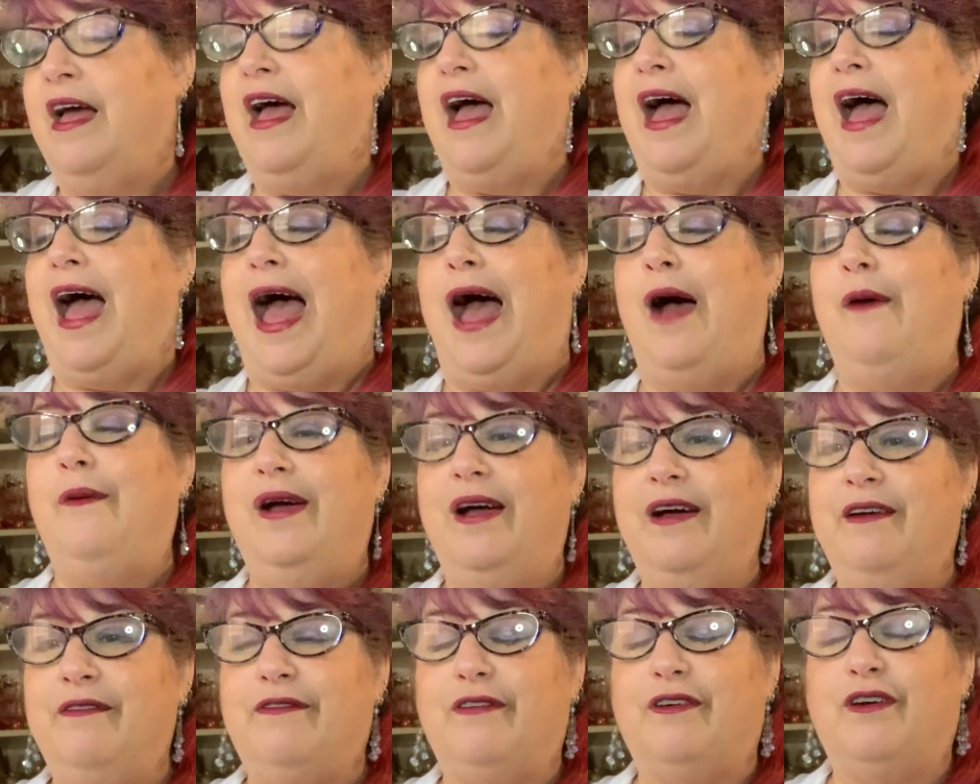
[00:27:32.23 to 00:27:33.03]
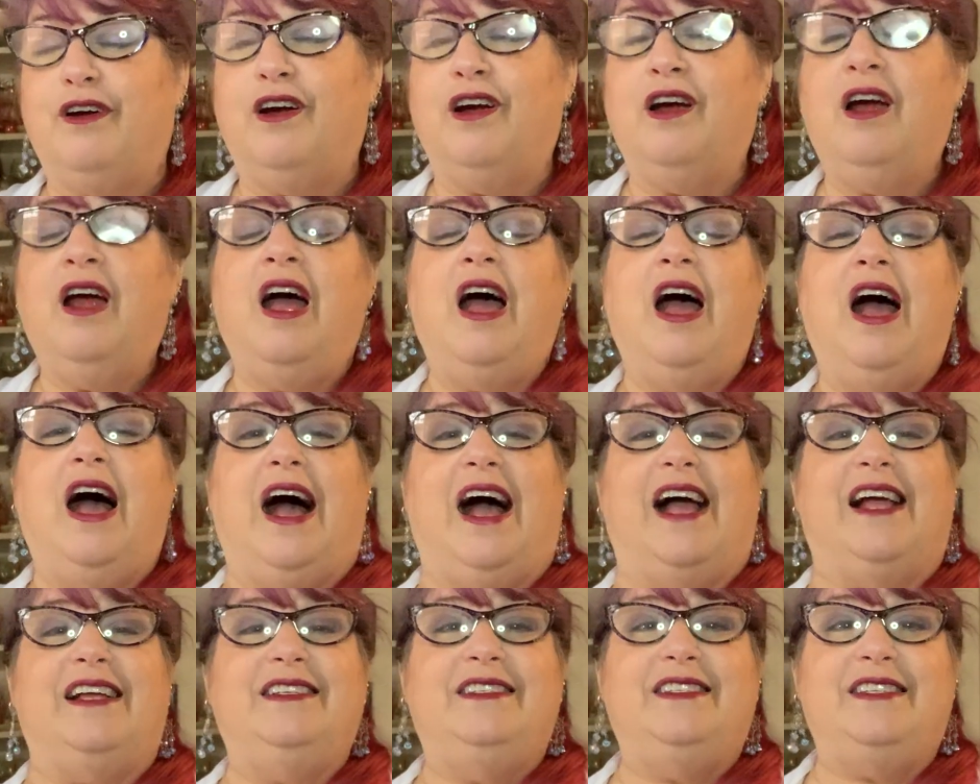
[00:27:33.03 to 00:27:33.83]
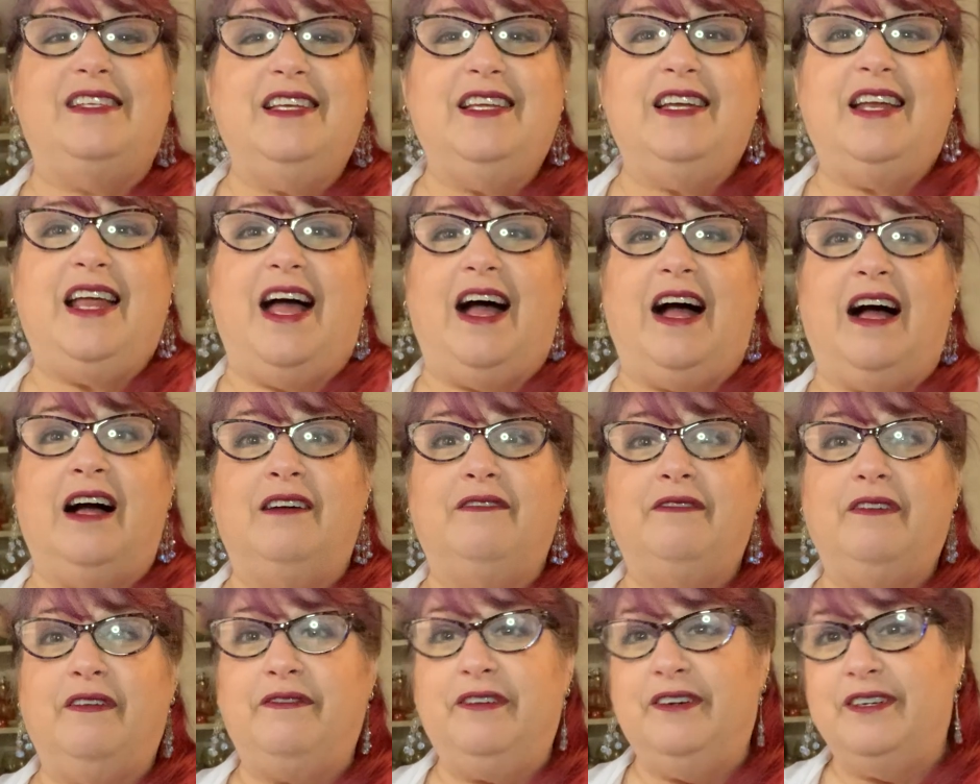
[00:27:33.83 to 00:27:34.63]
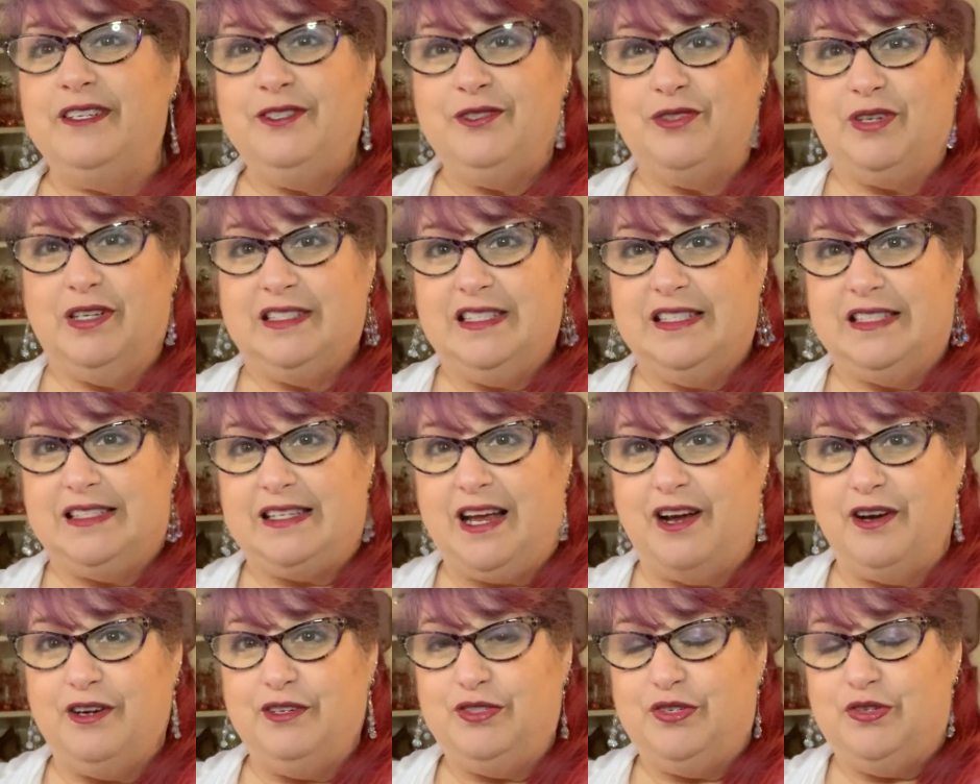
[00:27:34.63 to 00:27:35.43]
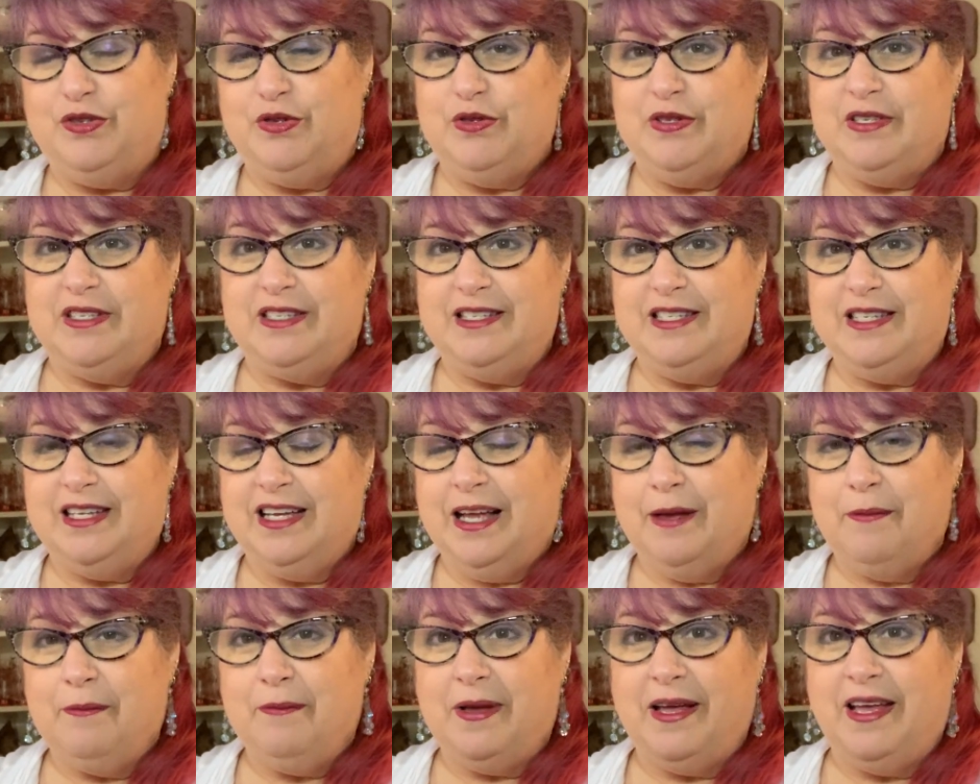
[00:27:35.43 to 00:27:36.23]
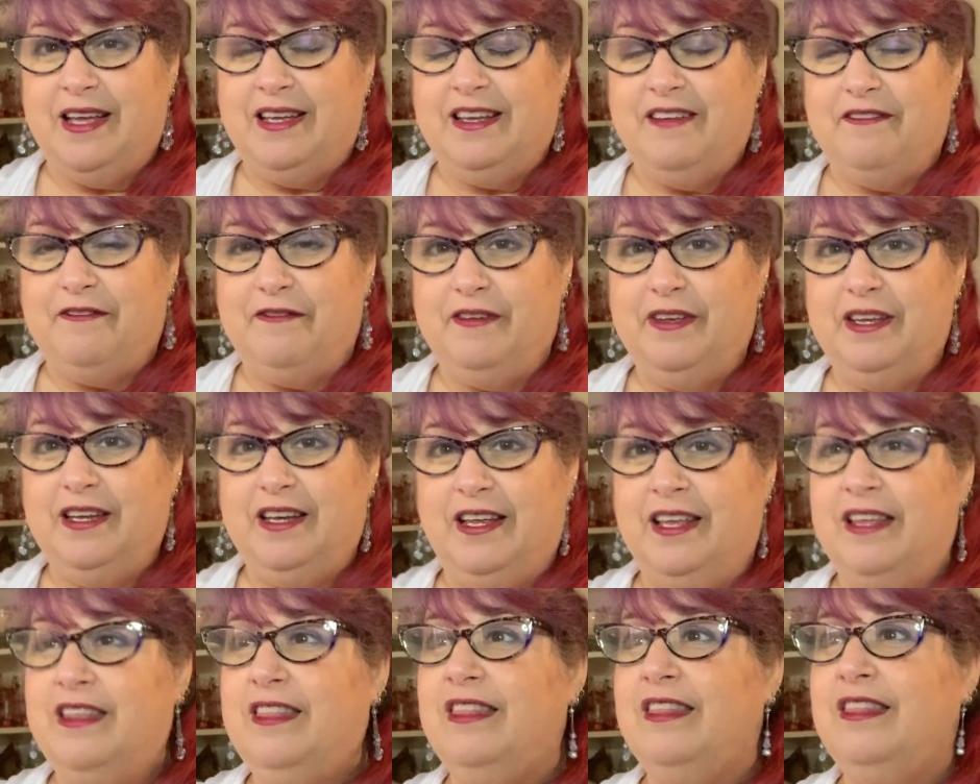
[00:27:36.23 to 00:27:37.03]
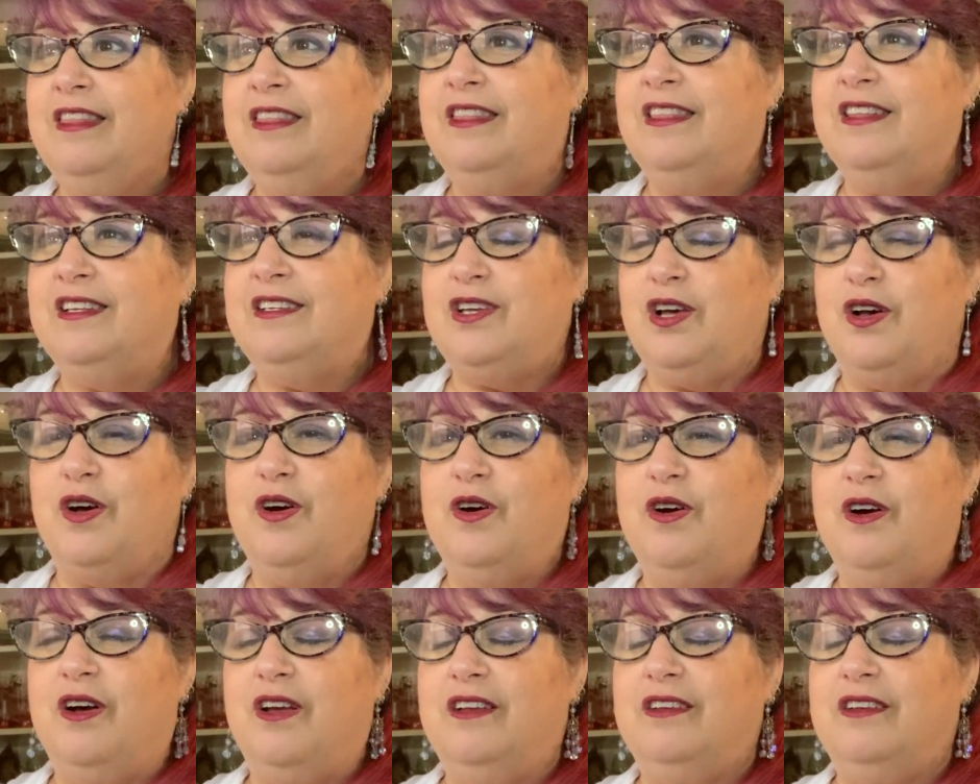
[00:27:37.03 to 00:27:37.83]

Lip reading: However, I did have a very strong desire to stick my feet in the toe,